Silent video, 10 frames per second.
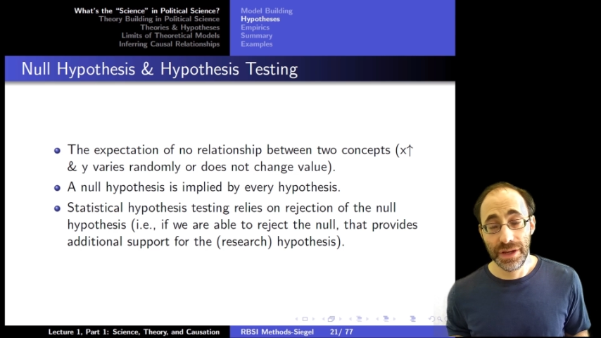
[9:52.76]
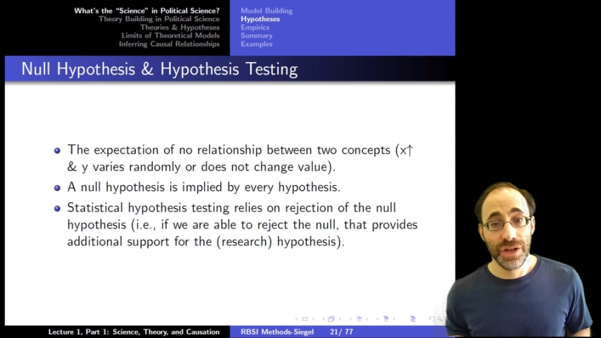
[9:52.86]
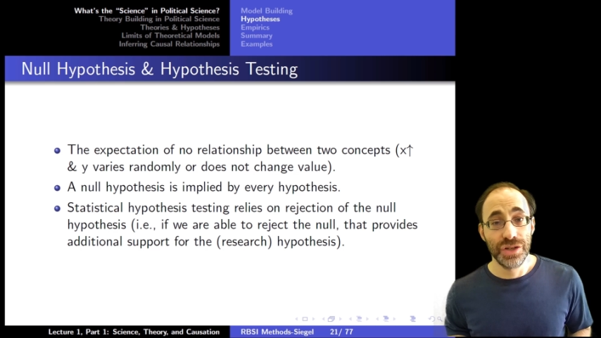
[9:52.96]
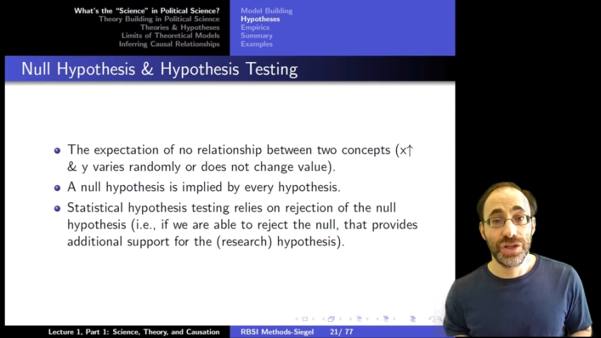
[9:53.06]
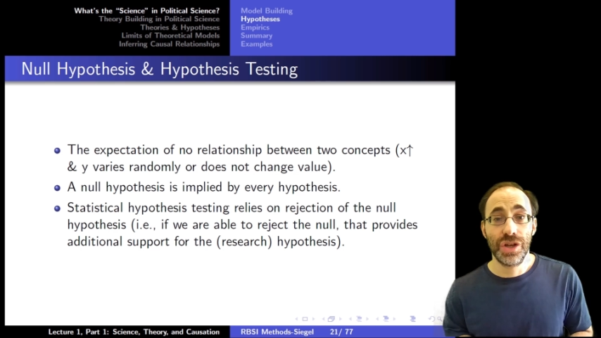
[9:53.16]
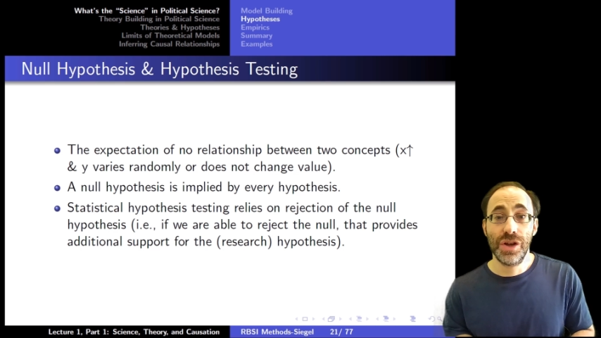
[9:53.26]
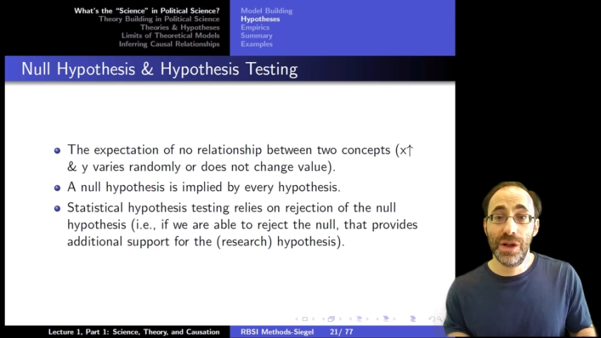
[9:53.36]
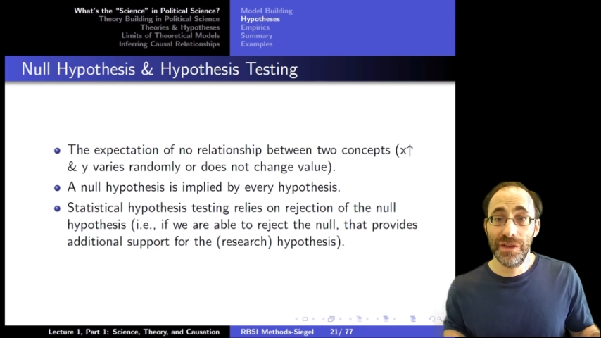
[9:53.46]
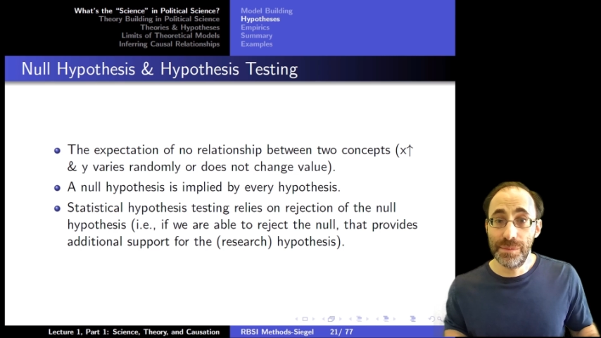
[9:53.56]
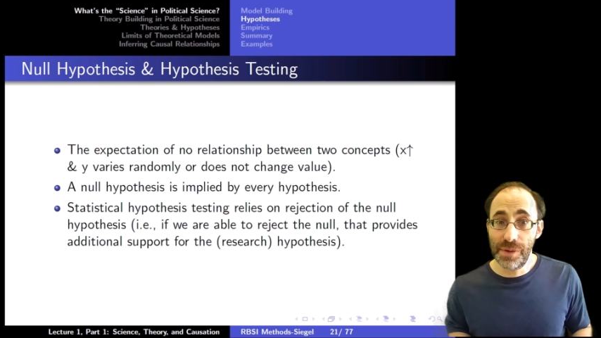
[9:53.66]
Right? So the
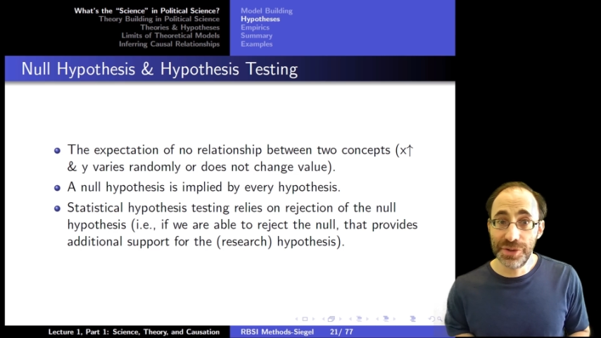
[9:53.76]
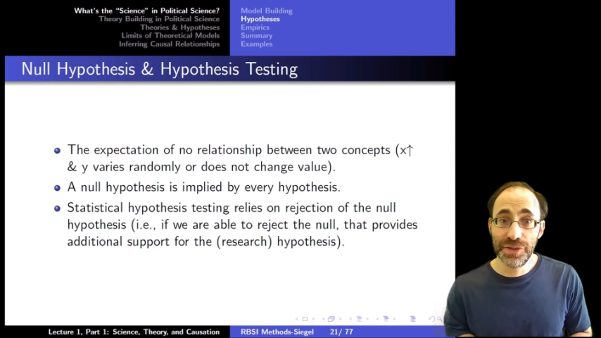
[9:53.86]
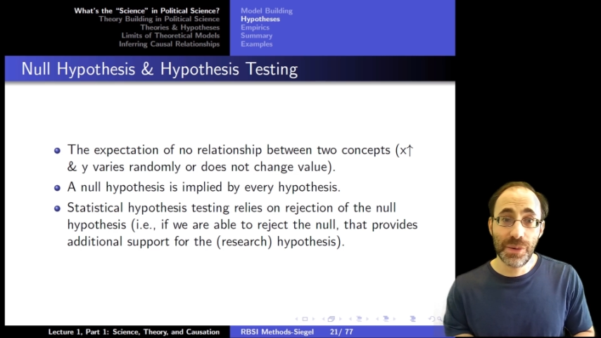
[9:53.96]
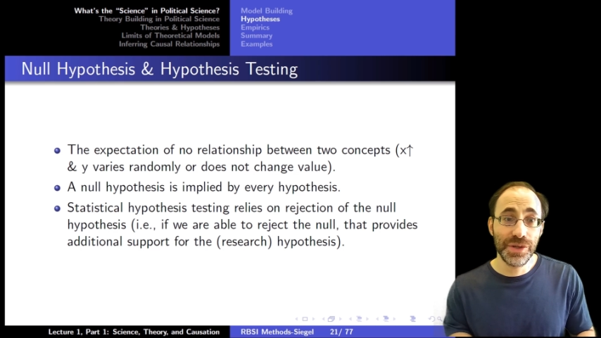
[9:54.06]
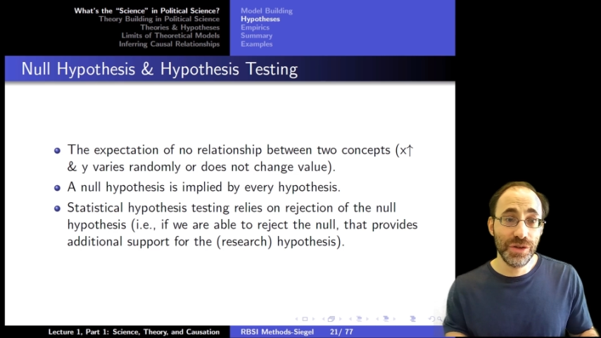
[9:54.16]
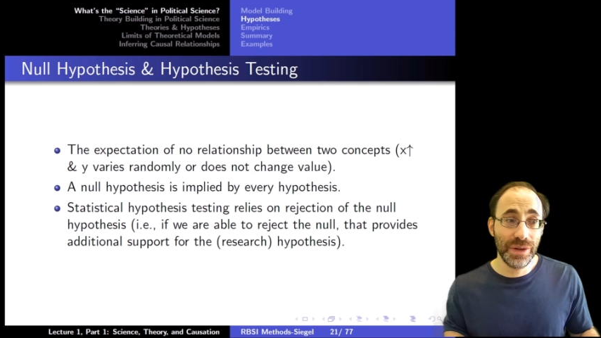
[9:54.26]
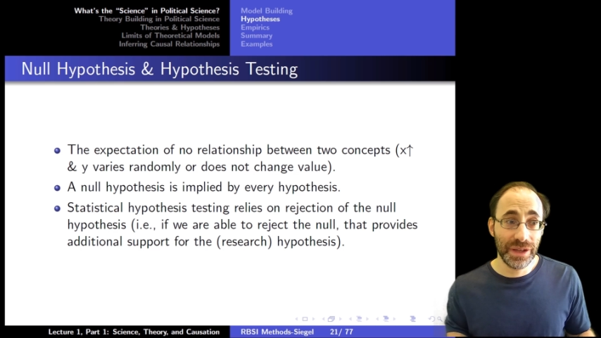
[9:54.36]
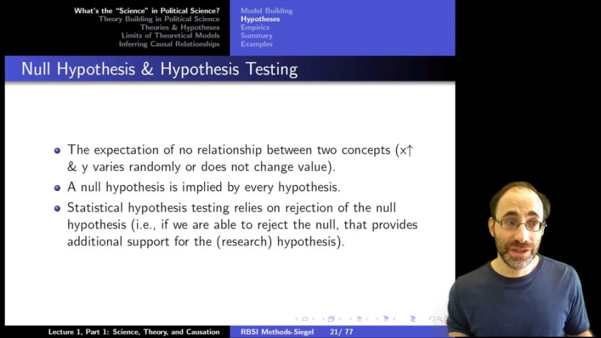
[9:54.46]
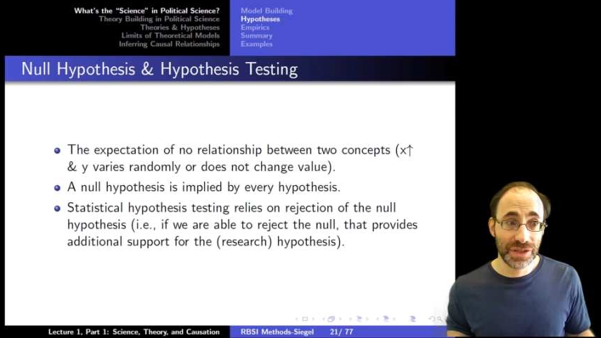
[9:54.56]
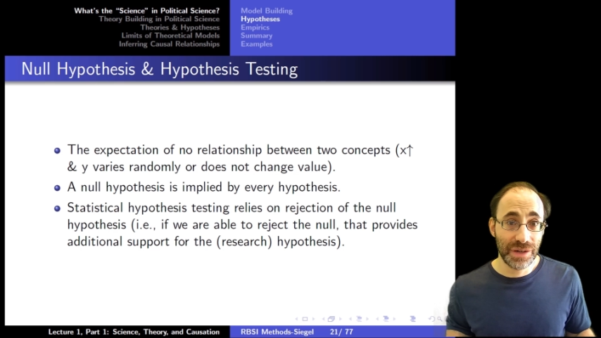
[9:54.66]
goal of most of what we're
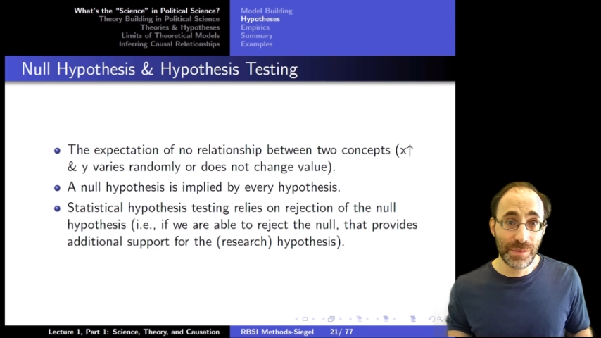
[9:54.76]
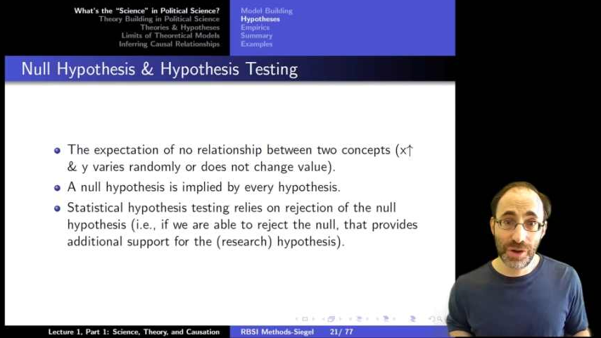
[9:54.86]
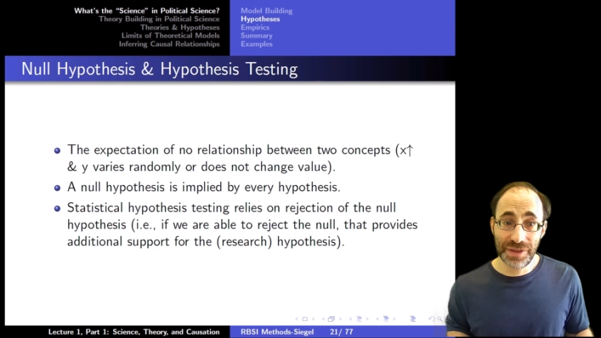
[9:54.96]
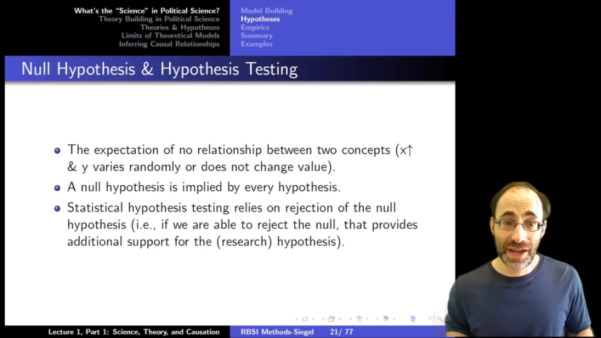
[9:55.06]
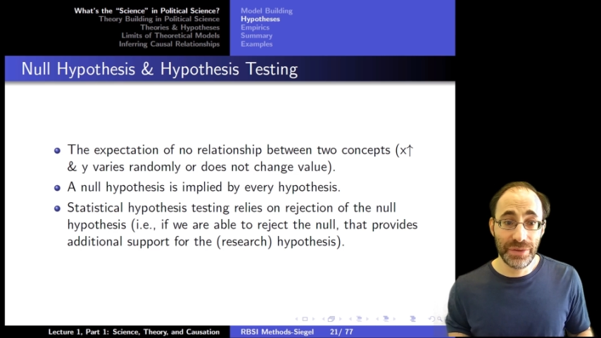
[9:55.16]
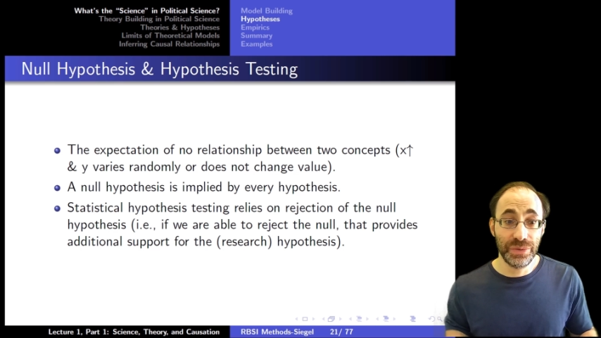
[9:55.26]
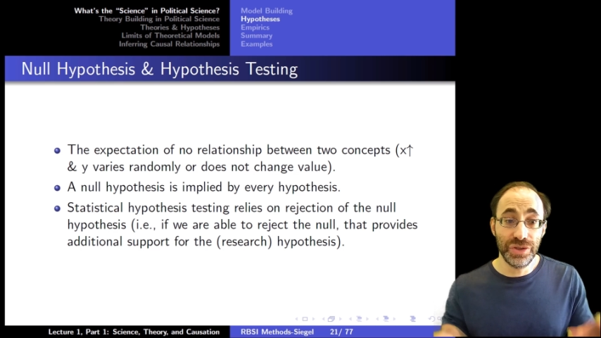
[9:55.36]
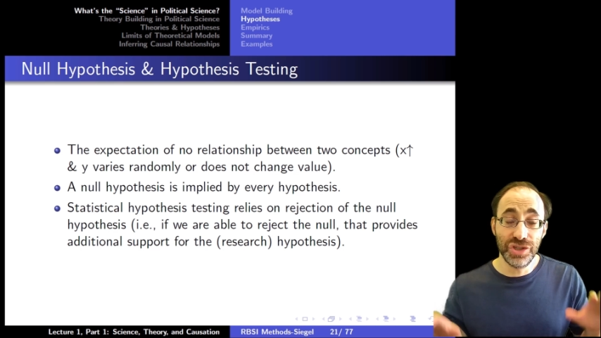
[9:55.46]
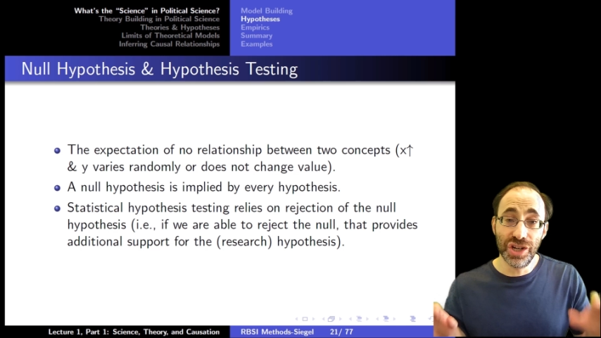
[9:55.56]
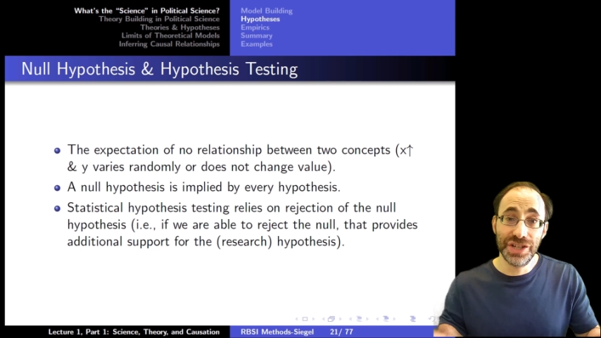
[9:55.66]
doing is going to boil down
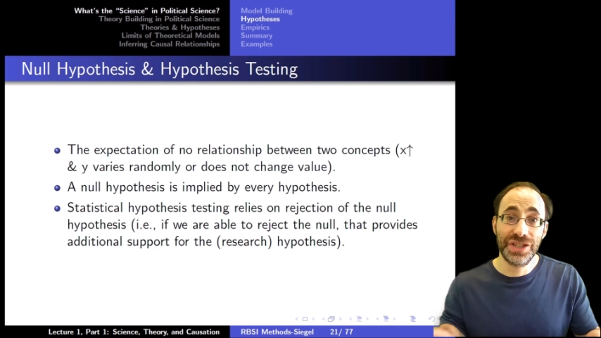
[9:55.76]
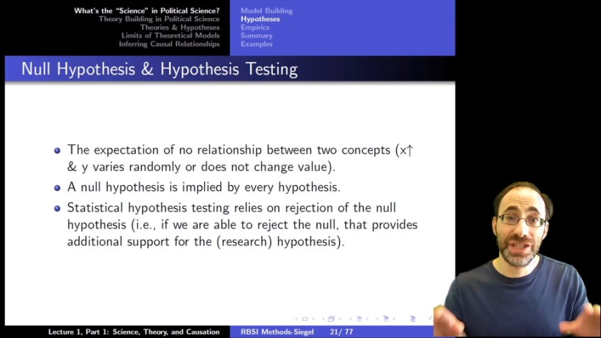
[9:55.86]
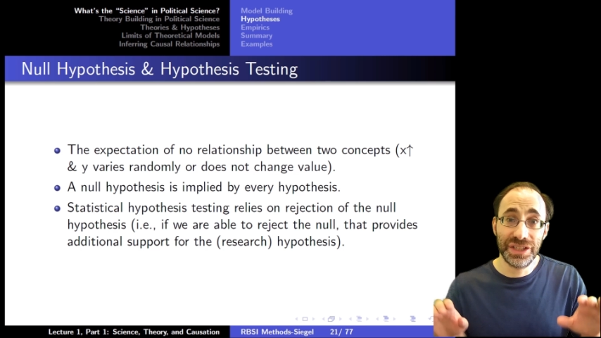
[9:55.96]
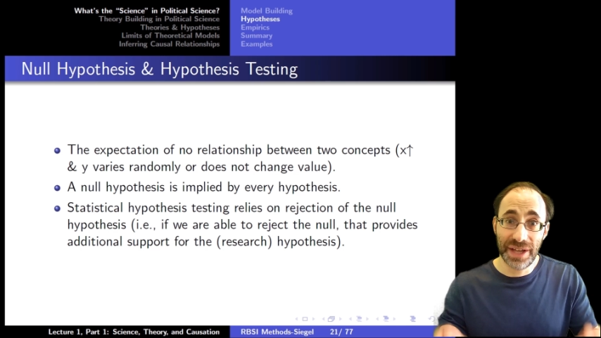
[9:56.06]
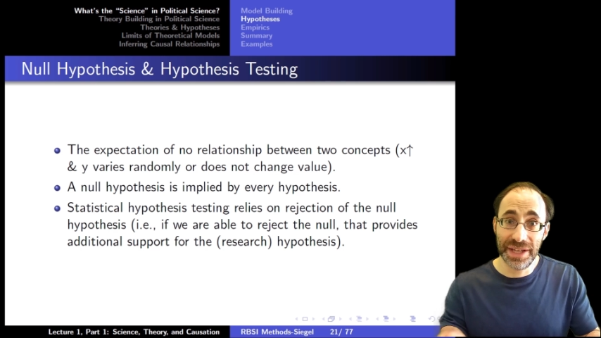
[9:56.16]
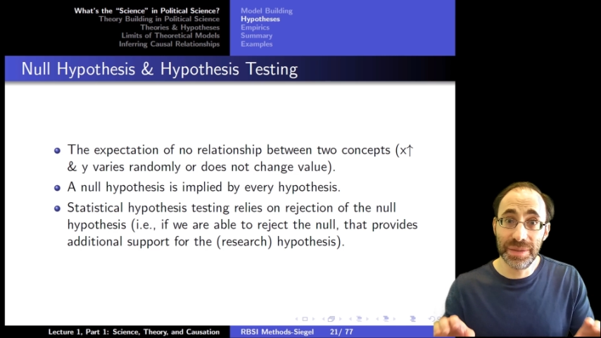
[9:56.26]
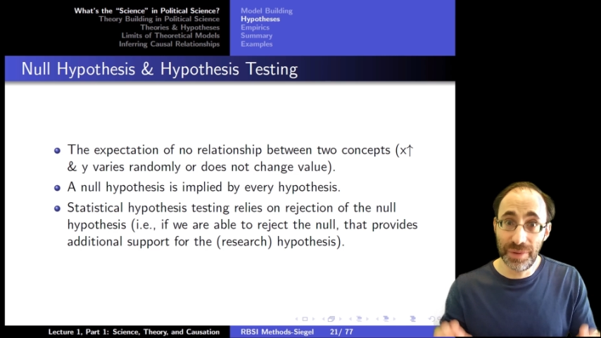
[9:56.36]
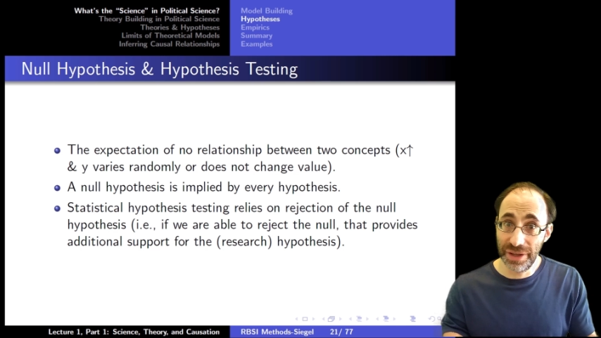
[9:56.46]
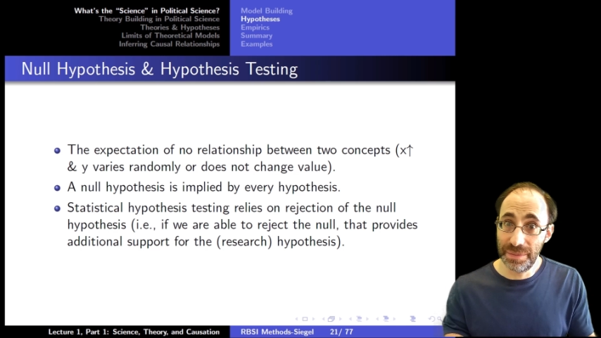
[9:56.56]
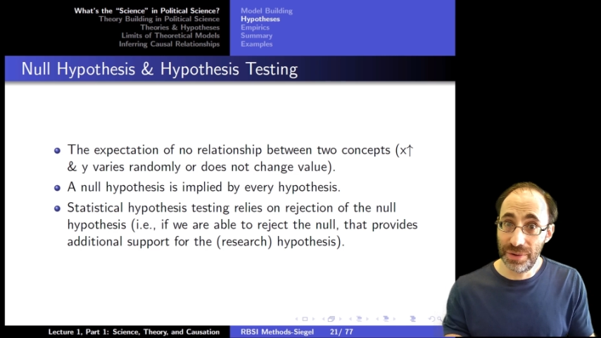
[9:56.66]
to just this
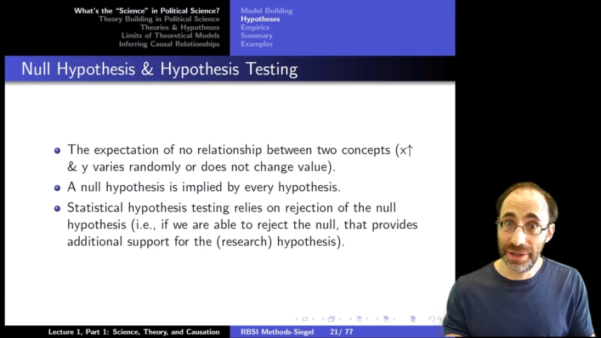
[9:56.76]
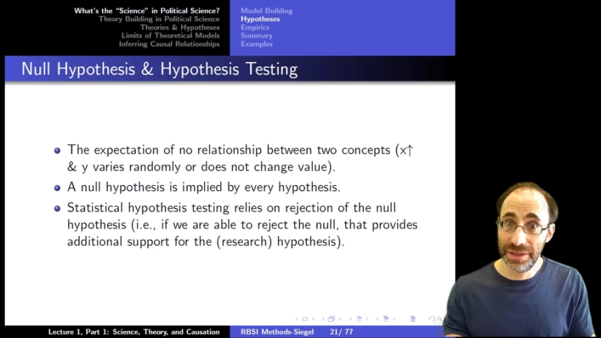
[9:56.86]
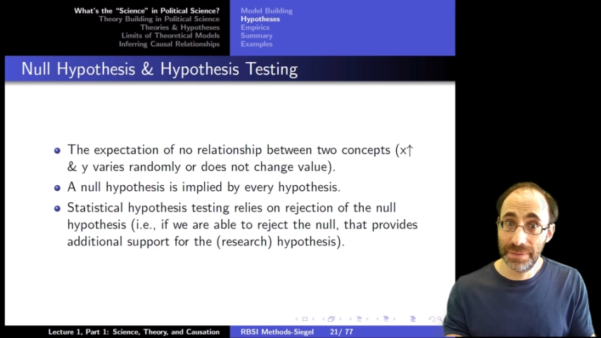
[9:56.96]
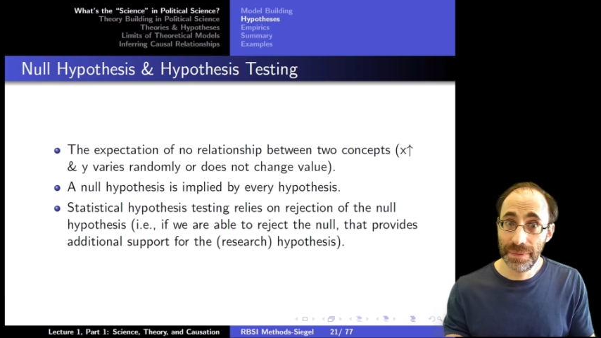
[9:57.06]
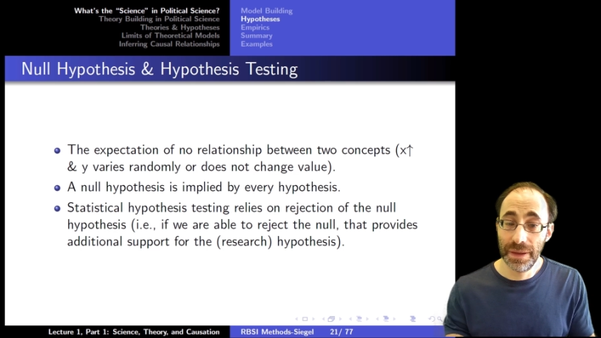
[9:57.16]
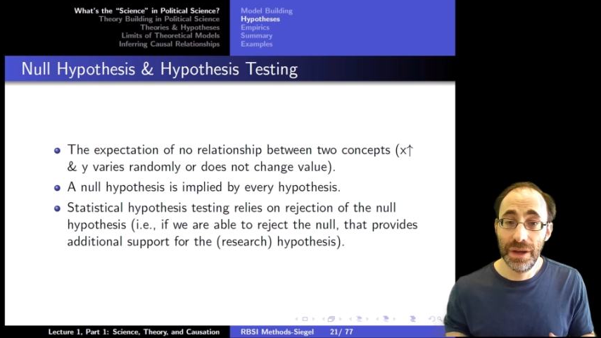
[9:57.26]
last bullet point.